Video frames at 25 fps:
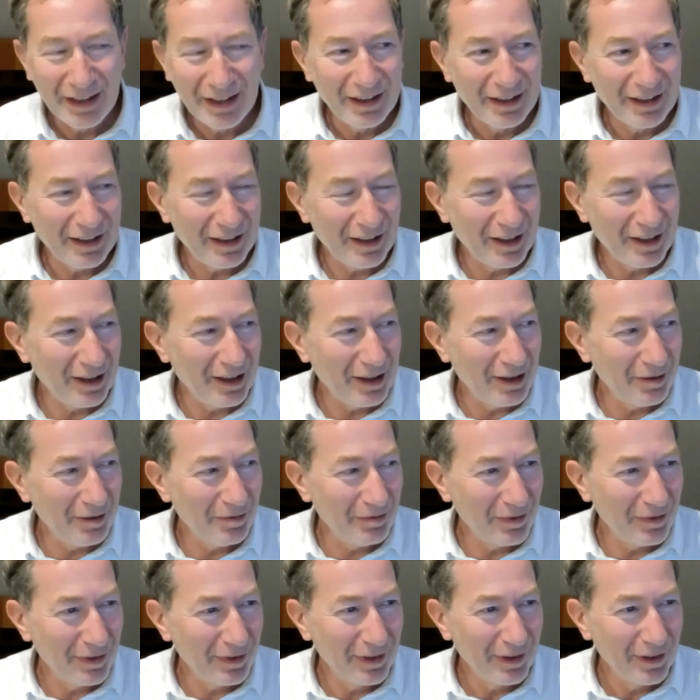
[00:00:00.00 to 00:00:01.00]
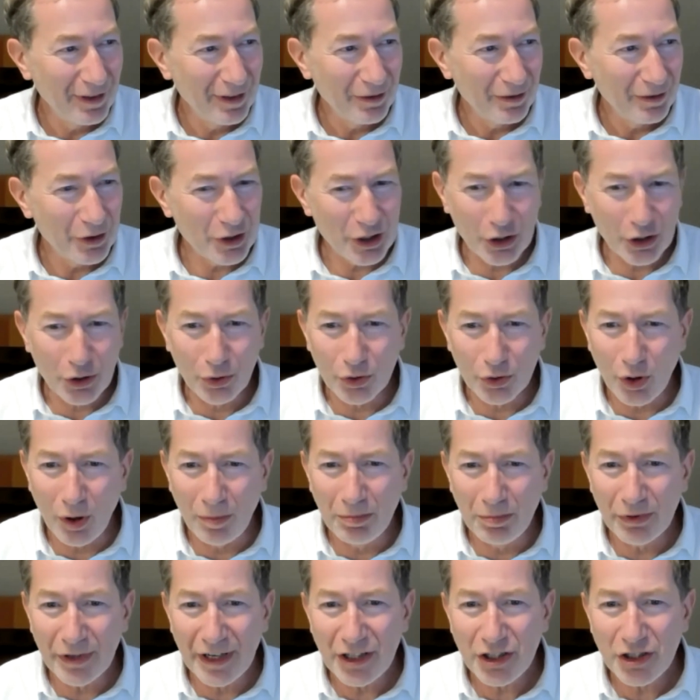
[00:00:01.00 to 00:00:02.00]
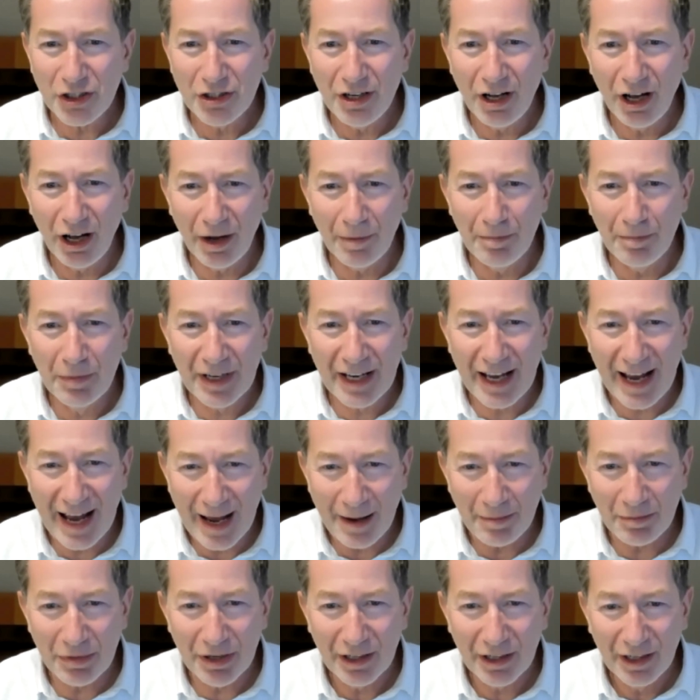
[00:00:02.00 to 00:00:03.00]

which they called Operation Hubcap.